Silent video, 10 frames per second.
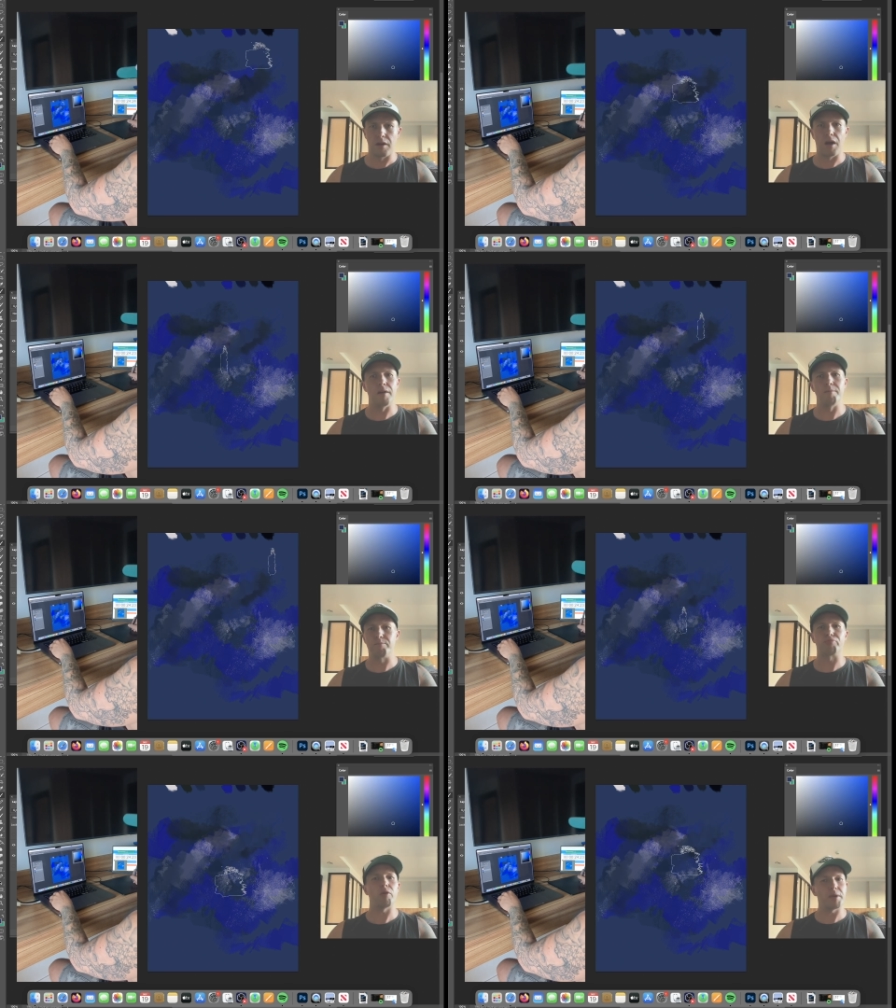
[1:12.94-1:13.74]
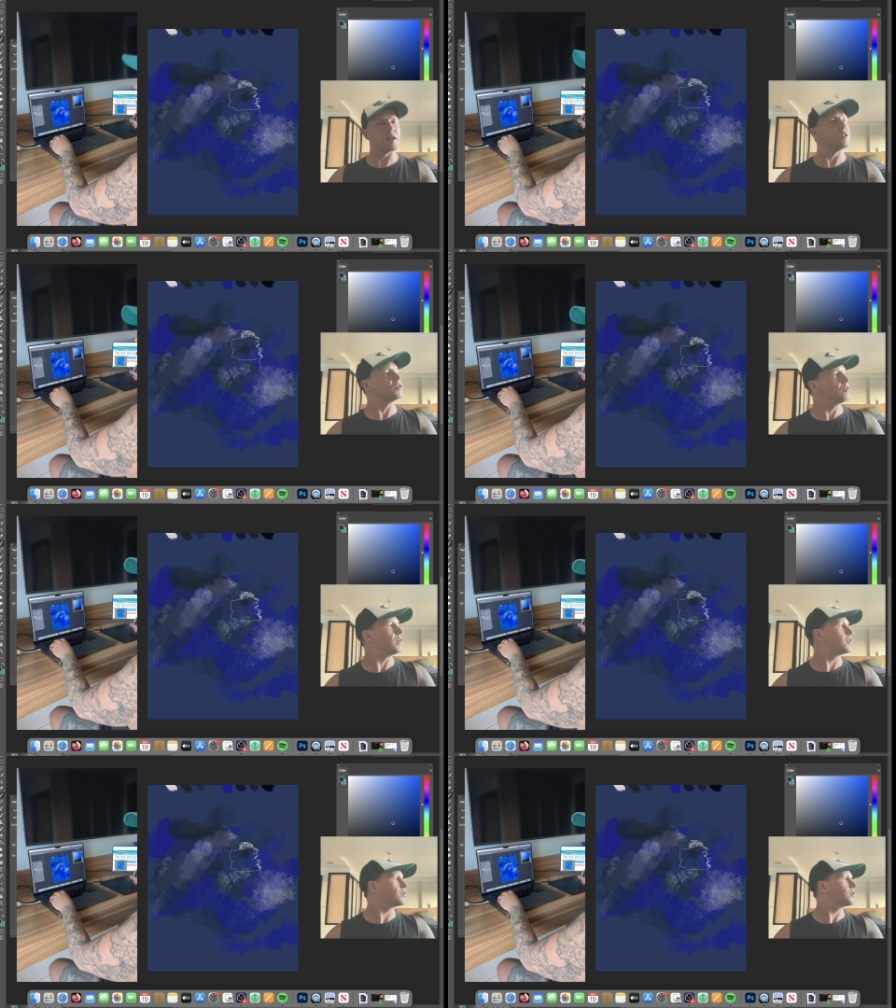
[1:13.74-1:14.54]
I'm probably going to do
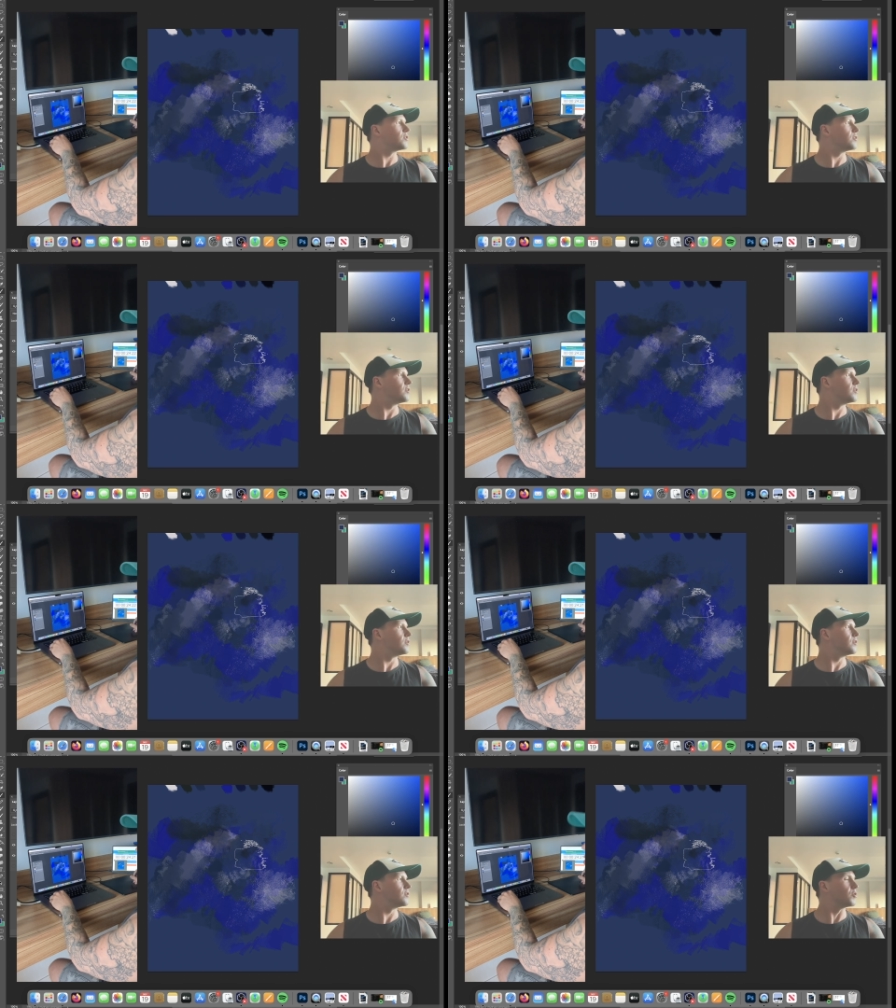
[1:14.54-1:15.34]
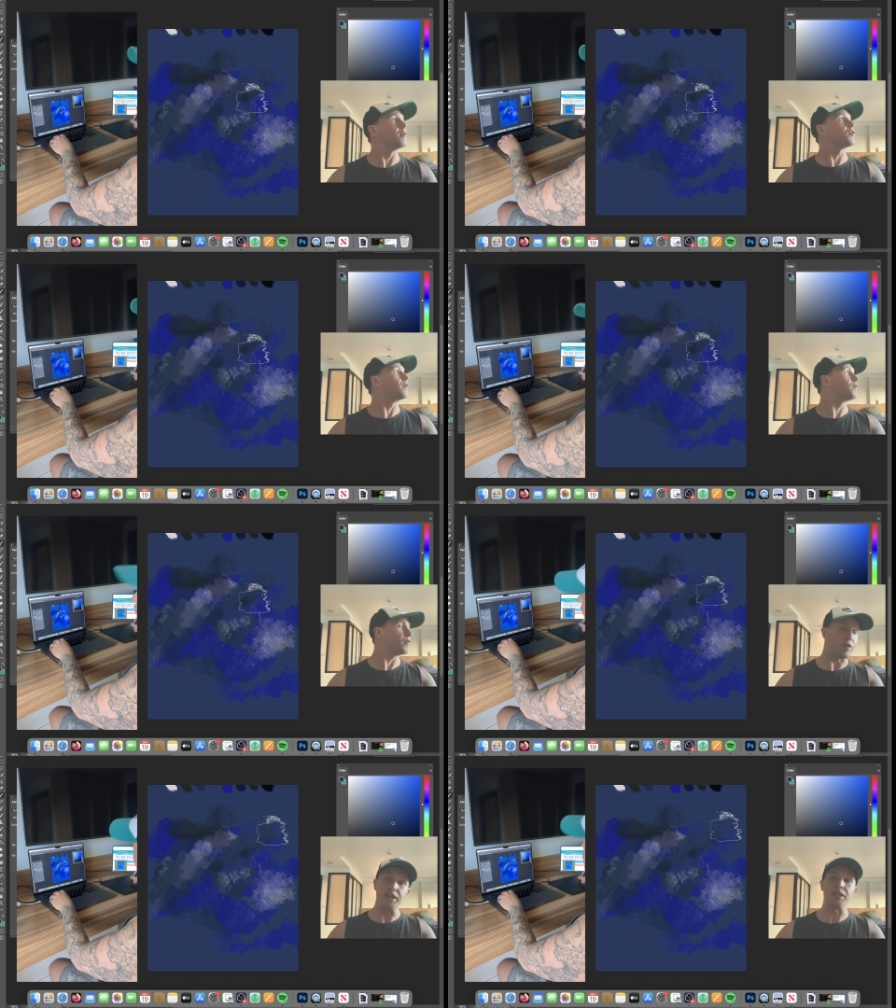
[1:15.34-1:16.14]
this, so I've done
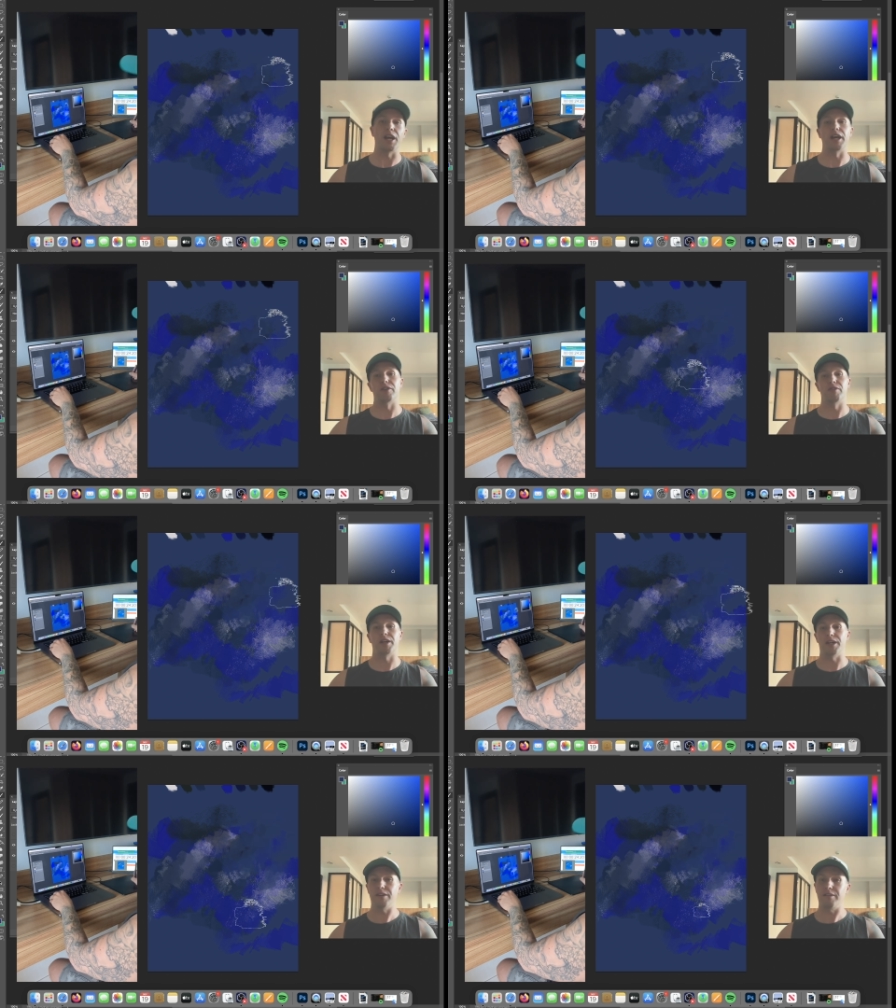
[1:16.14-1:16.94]
3 today already,